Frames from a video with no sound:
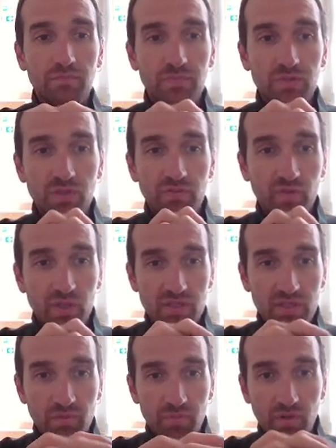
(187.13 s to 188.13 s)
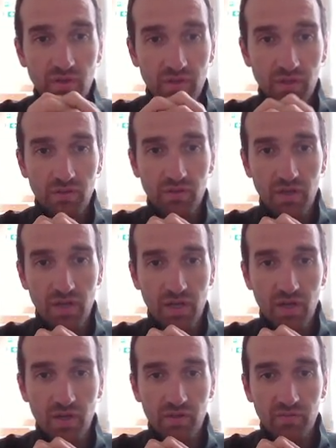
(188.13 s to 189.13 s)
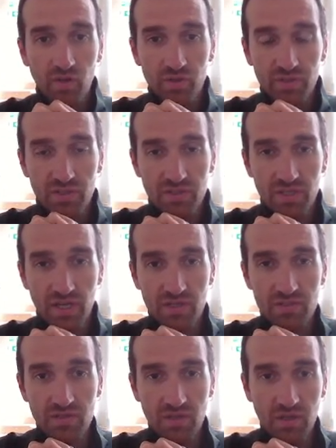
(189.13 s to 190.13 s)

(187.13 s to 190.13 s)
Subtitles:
So for example, I wrote this text.